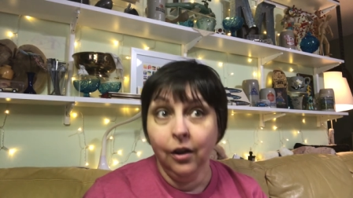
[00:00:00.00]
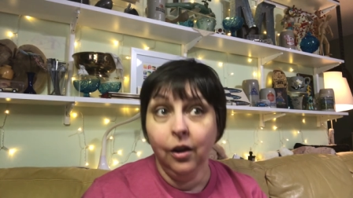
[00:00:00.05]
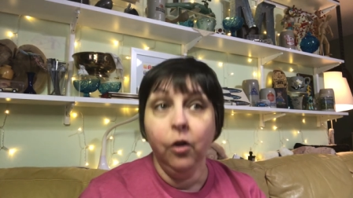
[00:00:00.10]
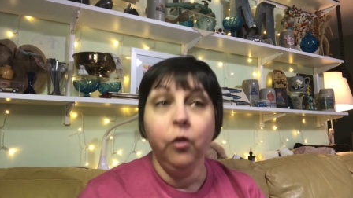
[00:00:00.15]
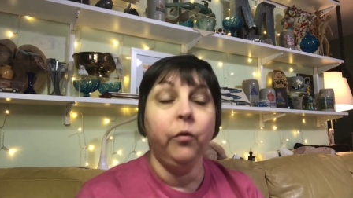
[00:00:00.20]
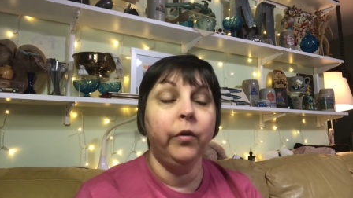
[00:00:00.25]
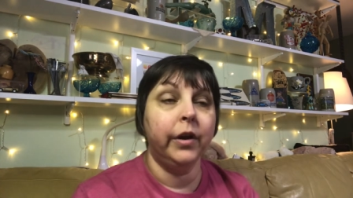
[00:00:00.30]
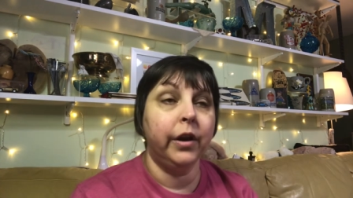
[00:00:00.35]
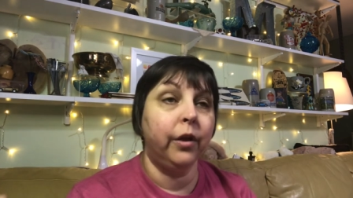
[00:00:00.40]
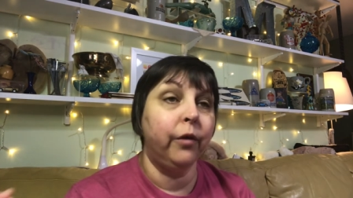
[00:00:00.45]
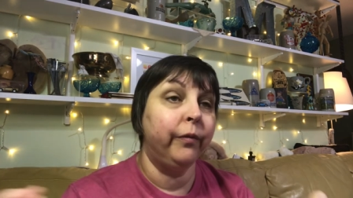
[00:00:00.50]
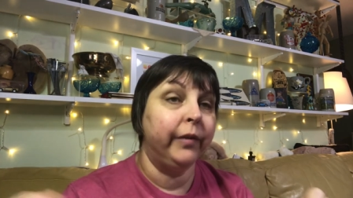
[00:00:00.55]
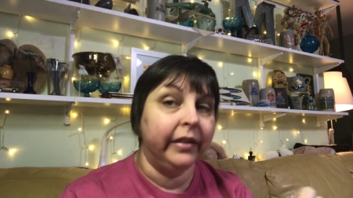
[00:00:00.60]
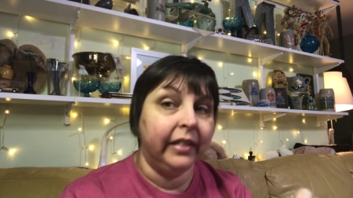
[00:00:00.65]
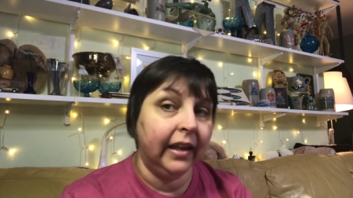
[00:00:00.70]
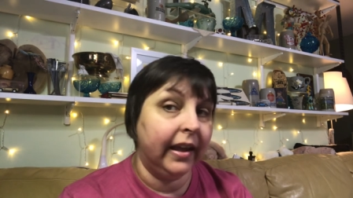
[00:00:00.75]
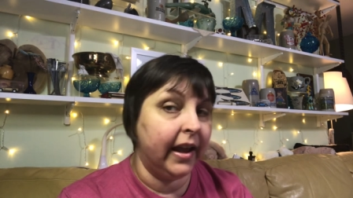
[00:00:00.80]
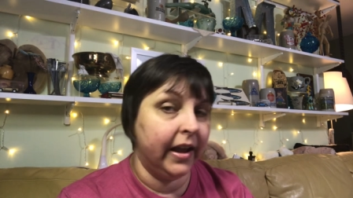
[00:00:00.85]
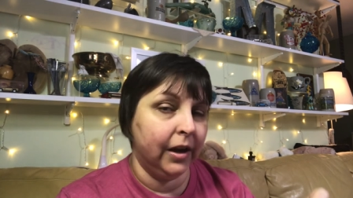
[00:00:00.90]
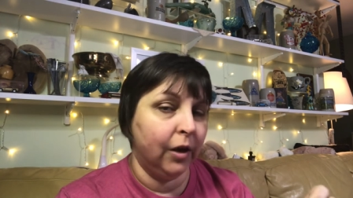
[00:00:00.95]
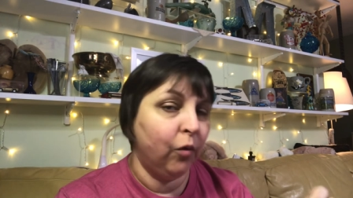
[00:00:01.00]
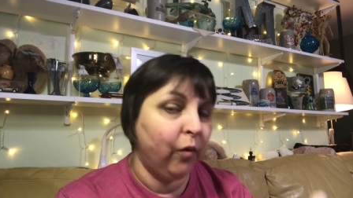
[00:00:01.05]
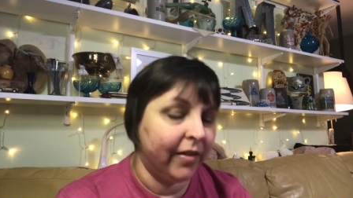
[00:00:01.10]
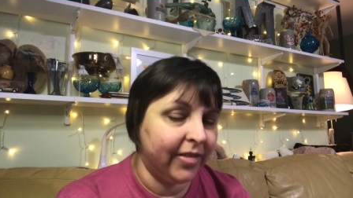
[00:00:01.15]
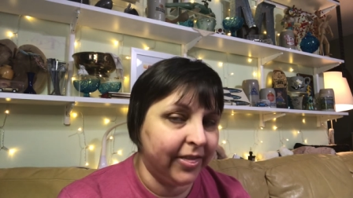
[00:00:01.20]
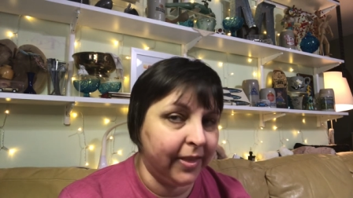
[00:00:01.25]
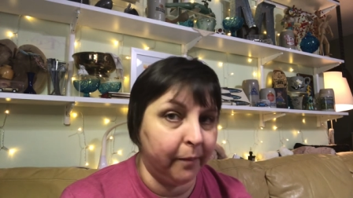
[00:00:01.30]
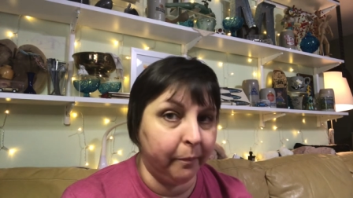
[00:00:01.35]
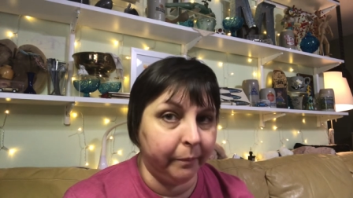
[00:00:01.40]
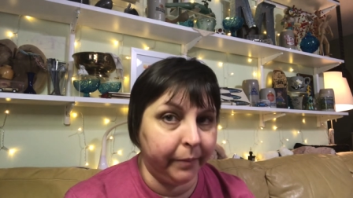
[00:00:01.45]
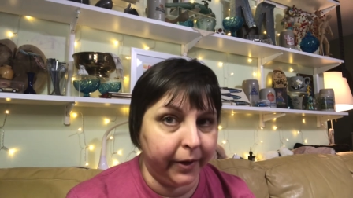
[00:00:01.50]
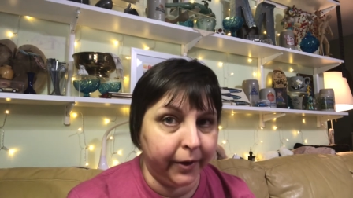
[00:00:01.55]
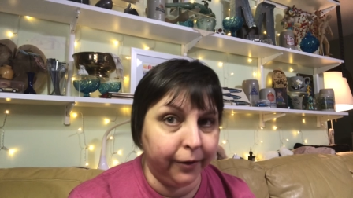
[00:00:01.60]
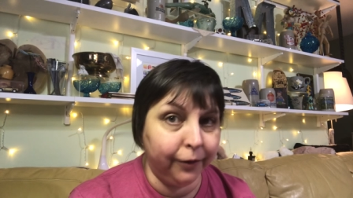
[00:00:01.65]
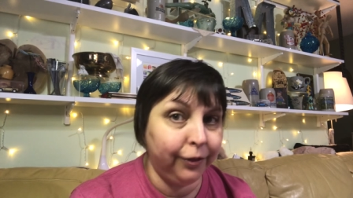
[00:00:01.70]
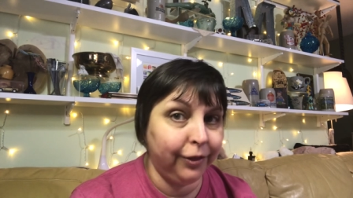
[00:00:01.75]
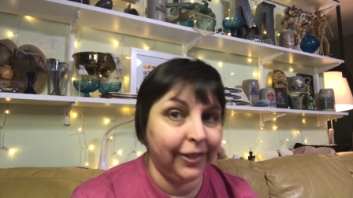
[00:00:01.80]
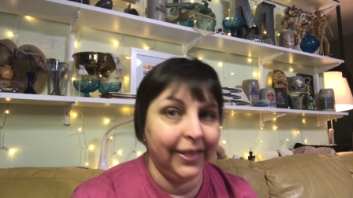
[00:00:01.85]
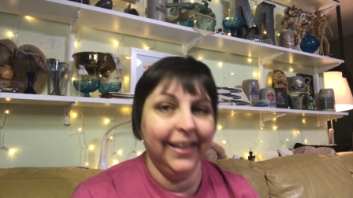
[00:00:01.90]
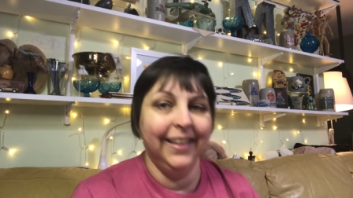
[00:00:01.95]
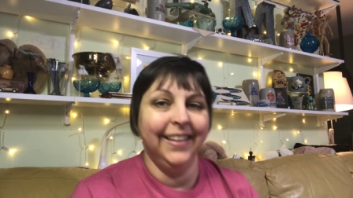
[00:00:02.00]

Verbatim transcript: where you really kind of want them both.